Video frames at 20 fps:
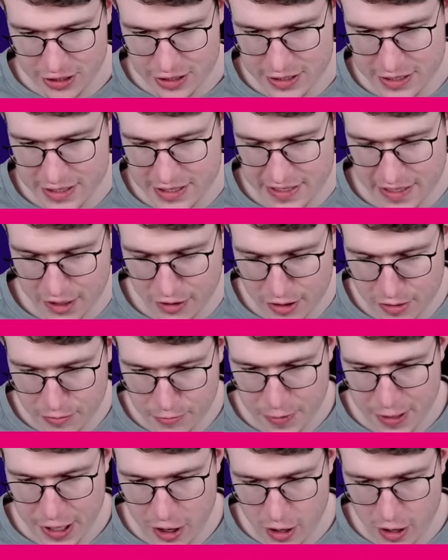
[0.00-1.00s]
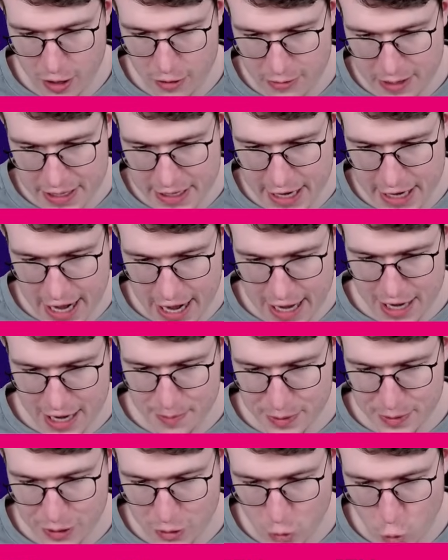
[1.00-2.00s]
on the tower, and we are already
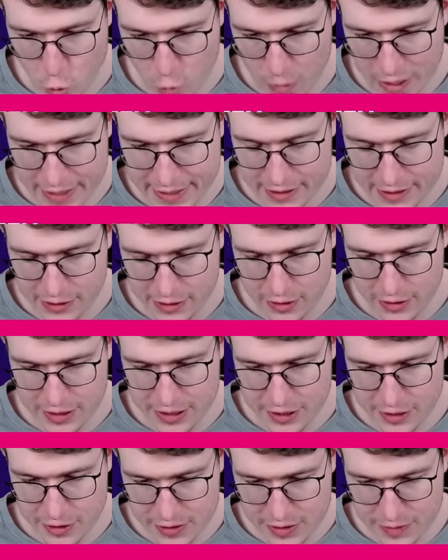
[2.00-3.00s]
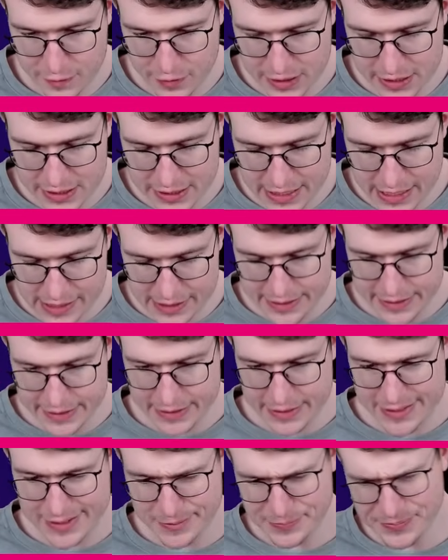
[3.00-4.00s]
up quite a lot. He goes in for
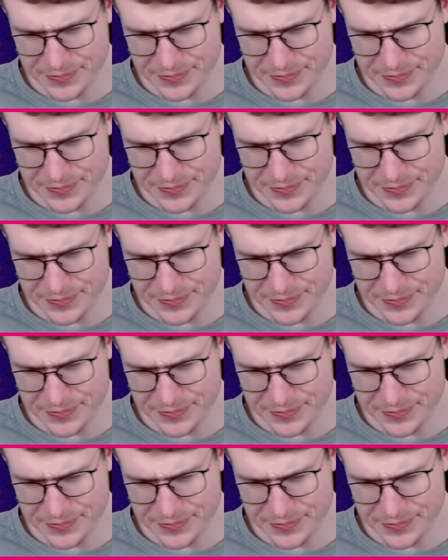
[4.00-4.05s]
skeletons,